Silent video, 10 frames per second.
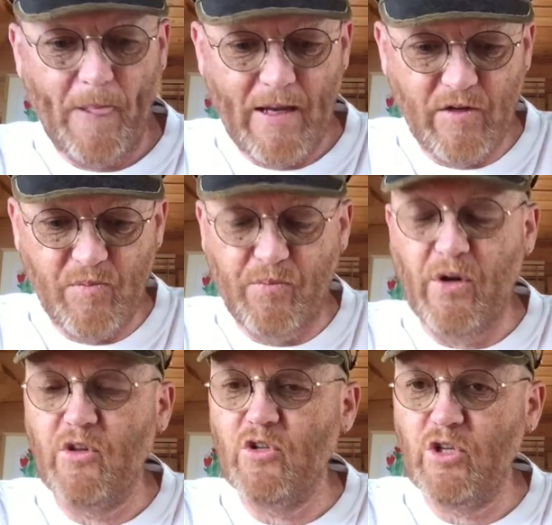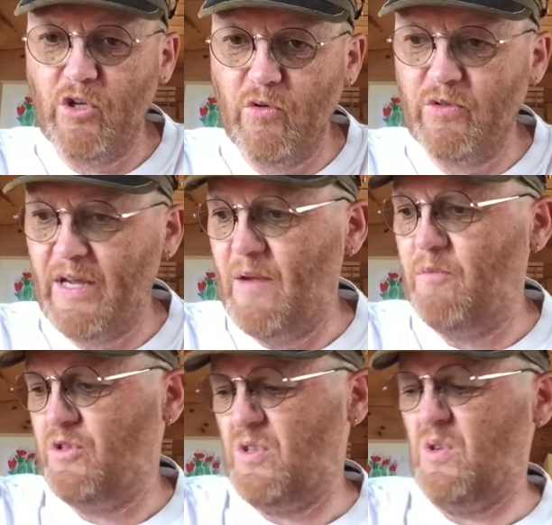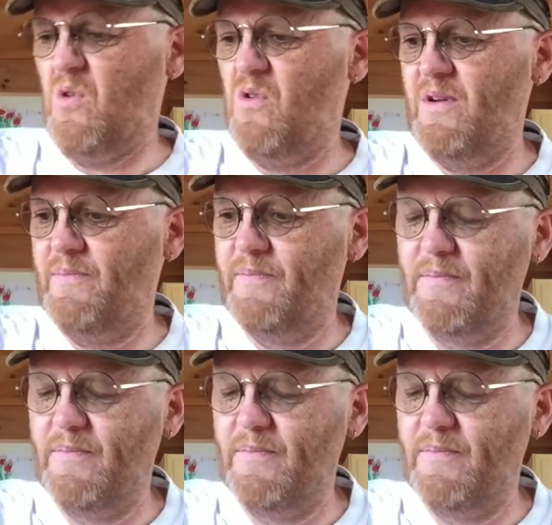And his brothers looked at him with scorn.